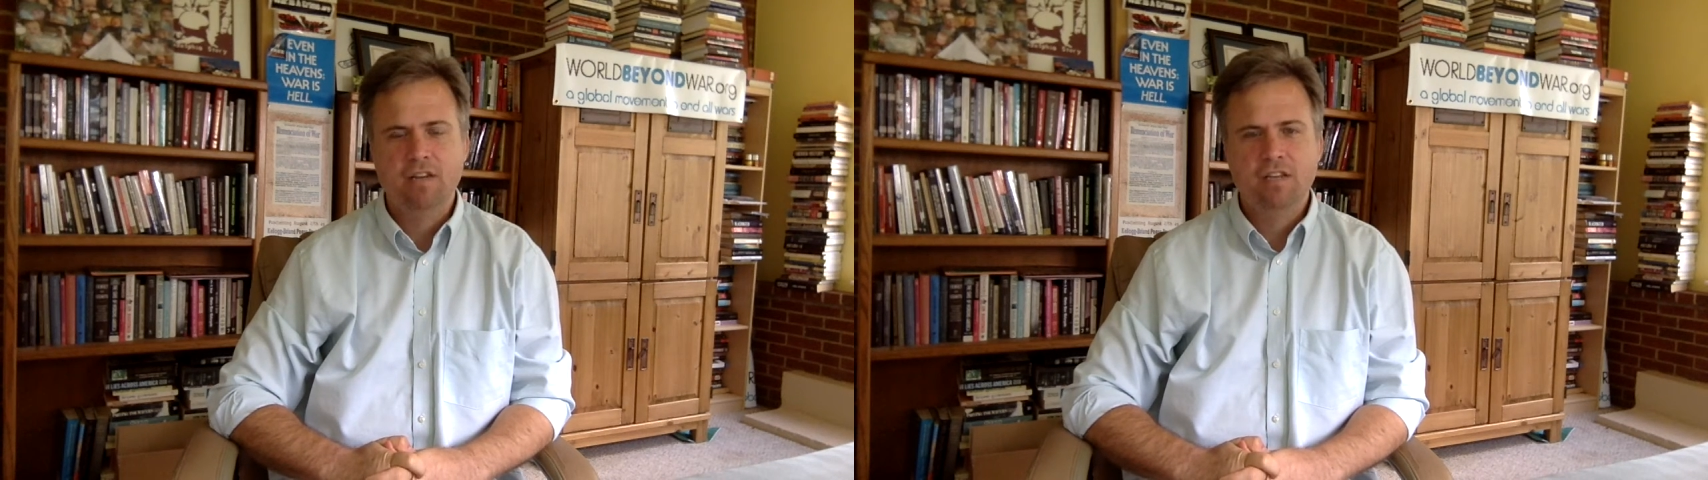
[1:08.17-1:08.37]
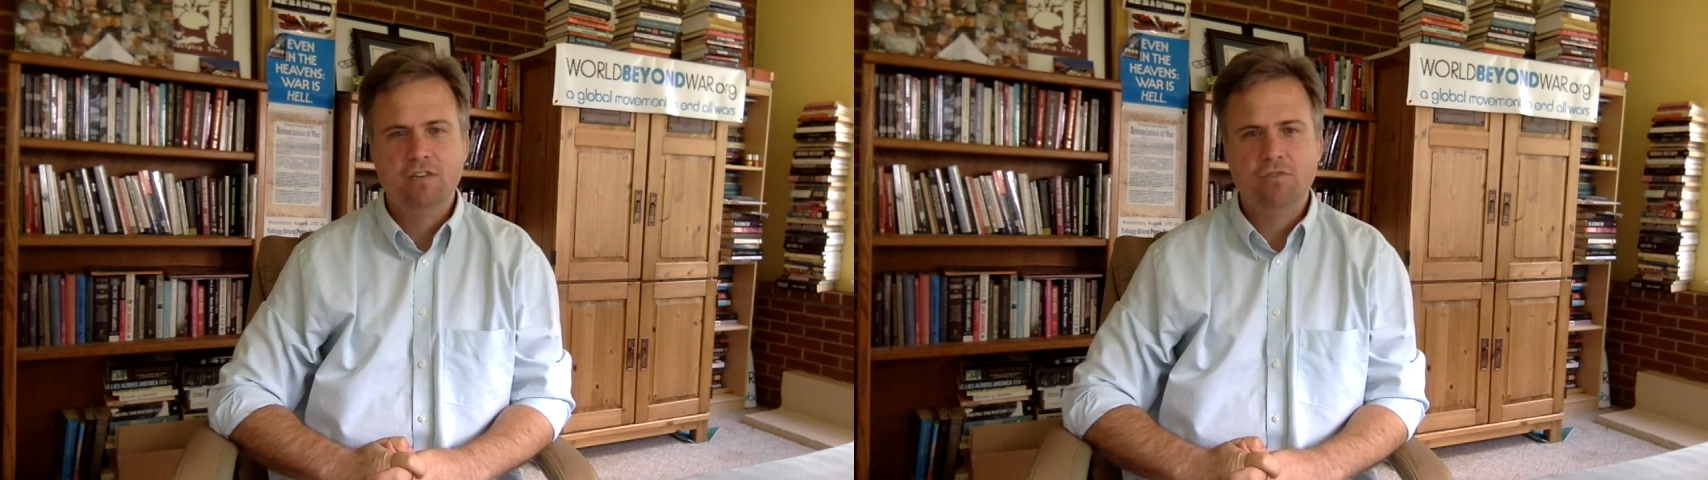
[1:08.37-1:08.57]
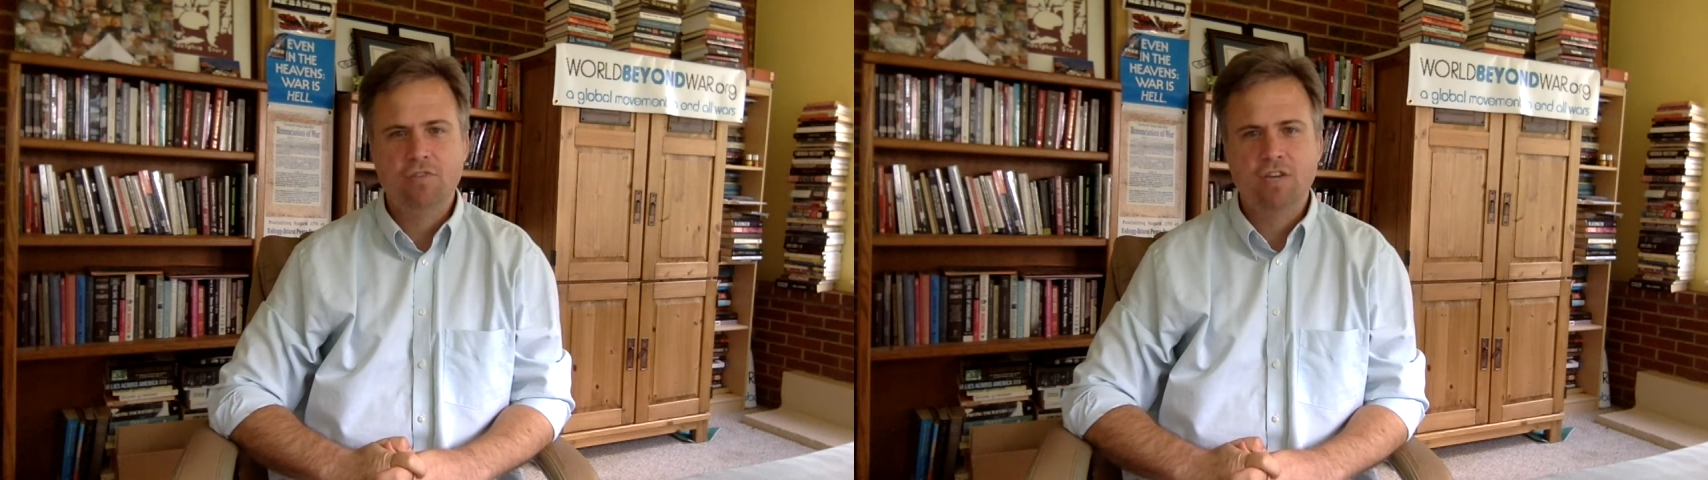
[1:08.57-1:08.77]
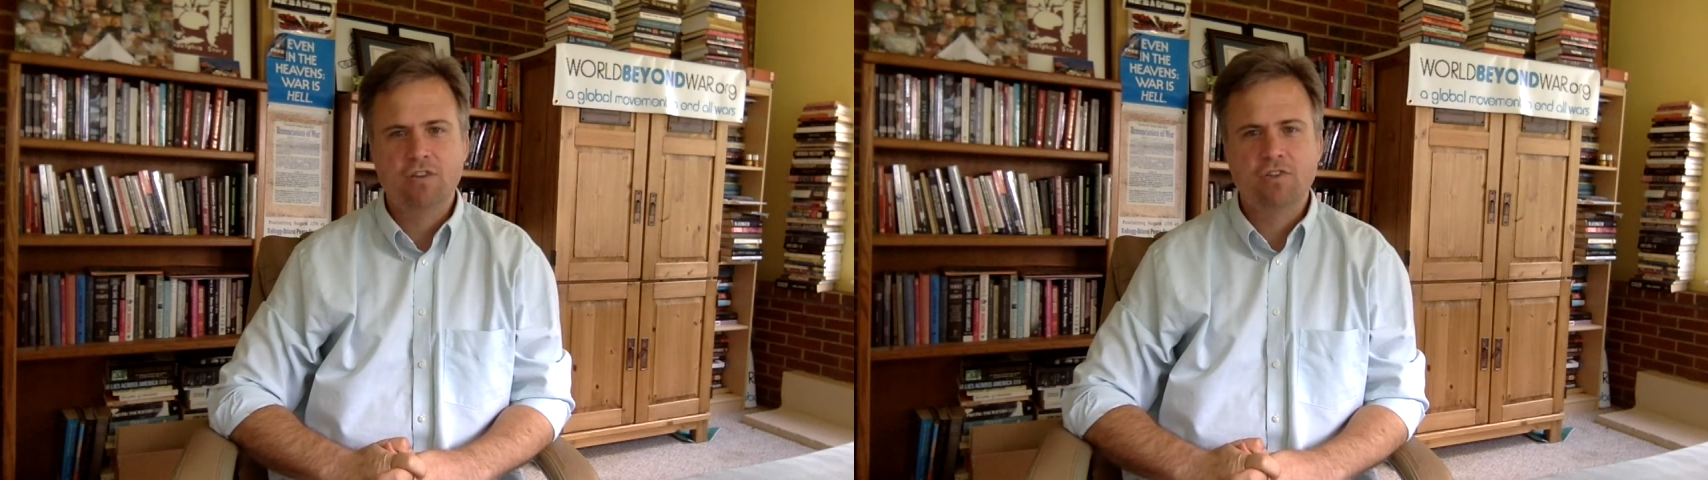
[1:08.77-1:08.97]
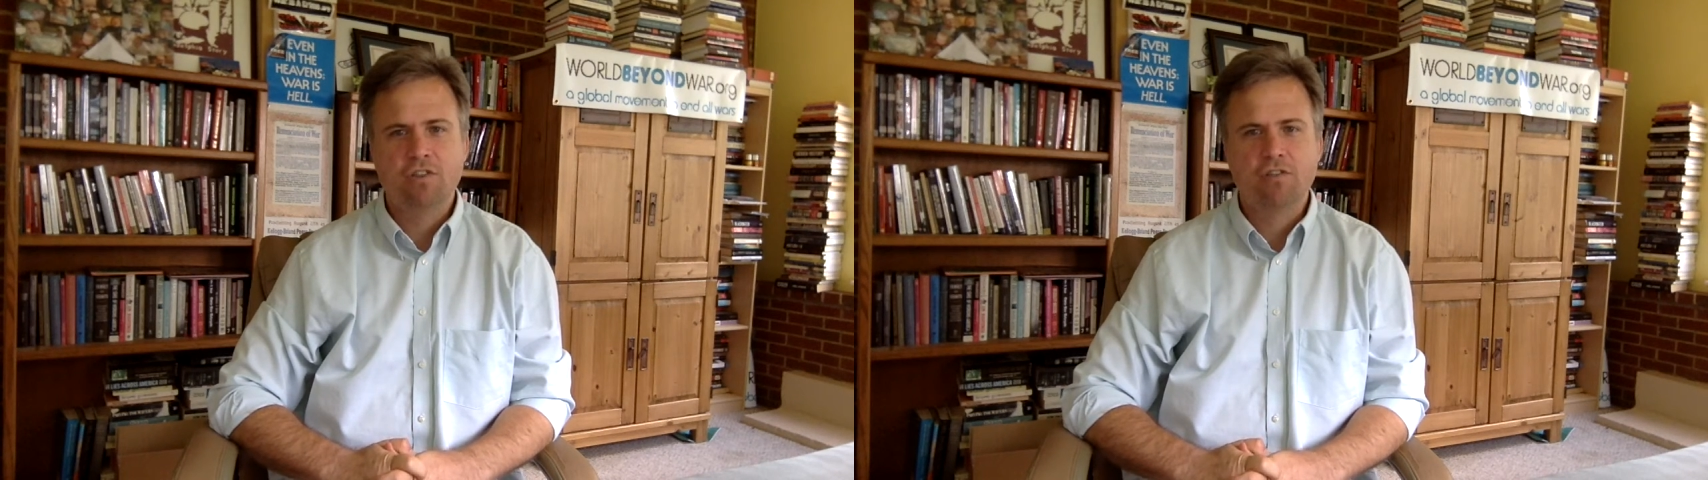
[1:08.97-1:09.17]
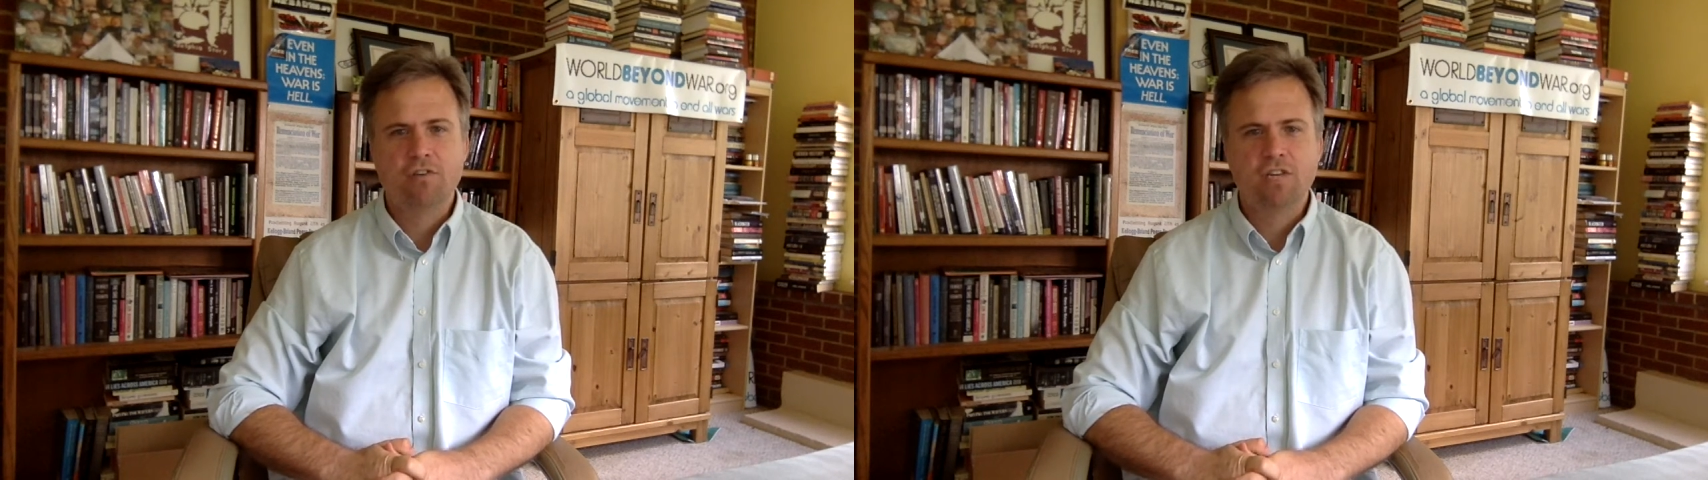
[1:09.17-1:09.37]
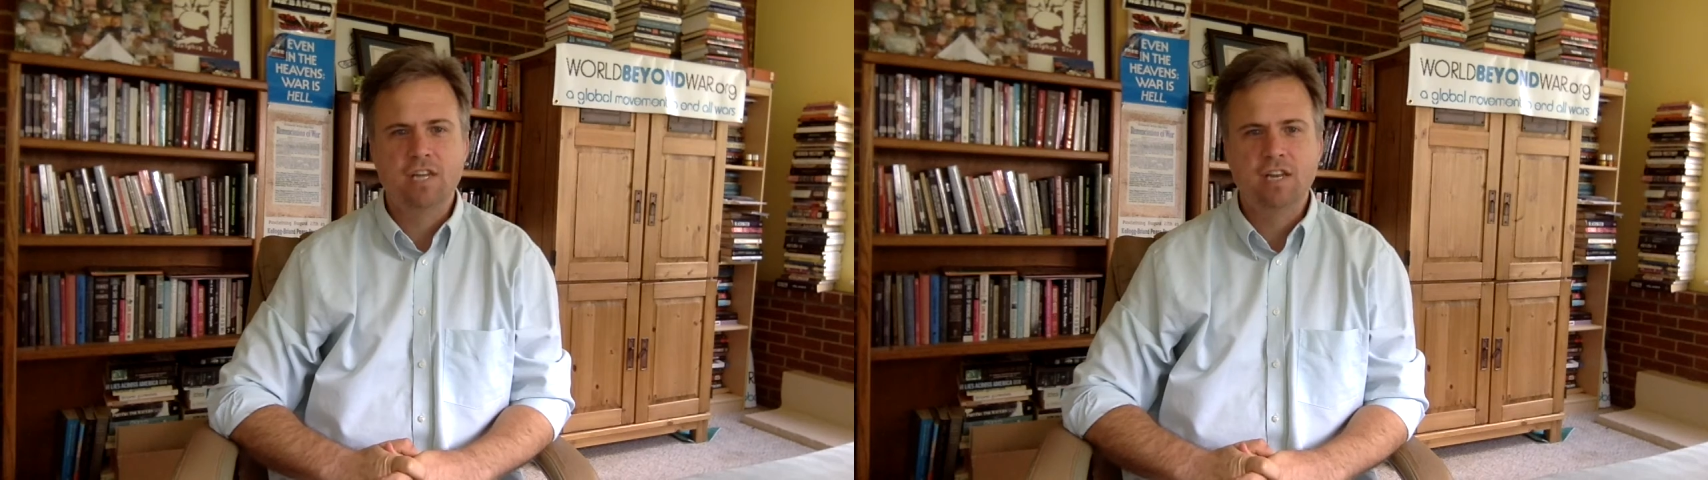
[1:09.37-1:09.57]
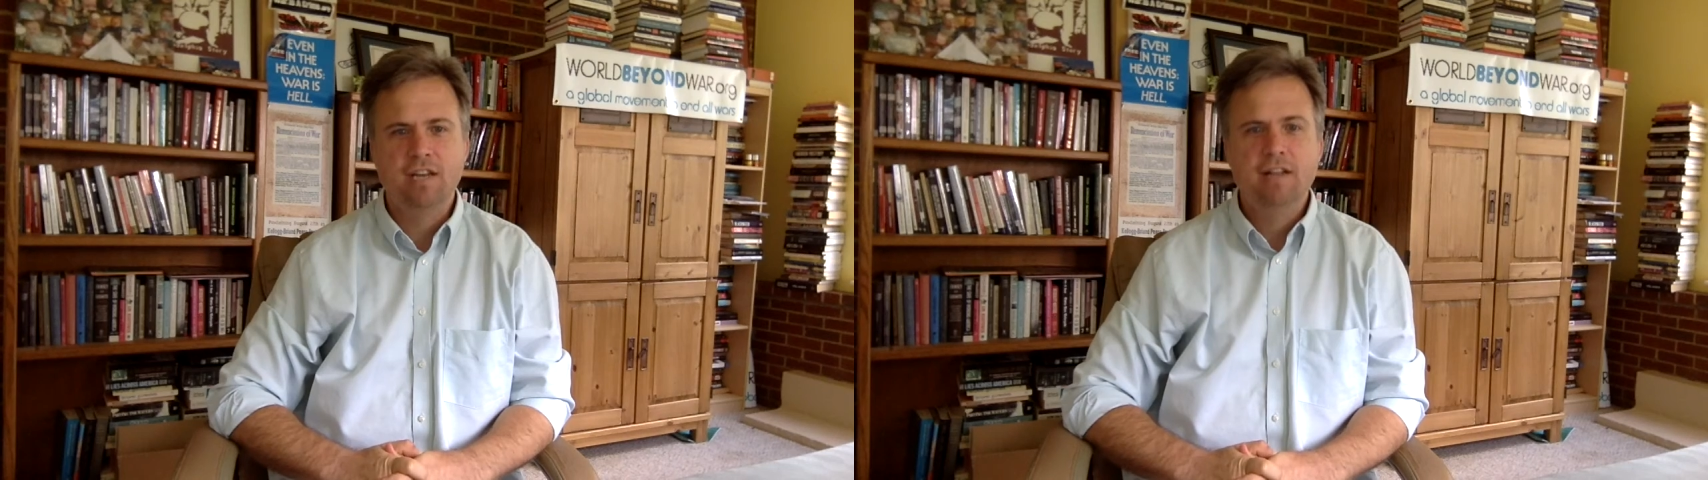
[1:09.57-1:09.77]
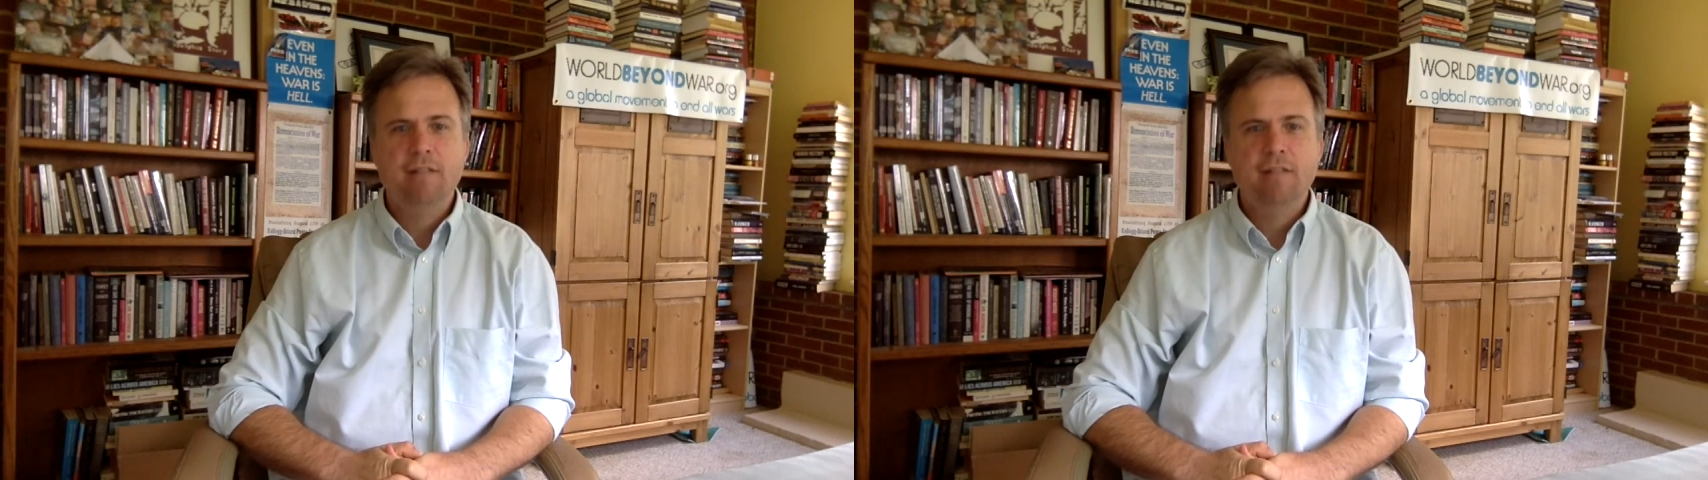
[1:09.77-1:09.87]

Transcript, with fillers: in 2013,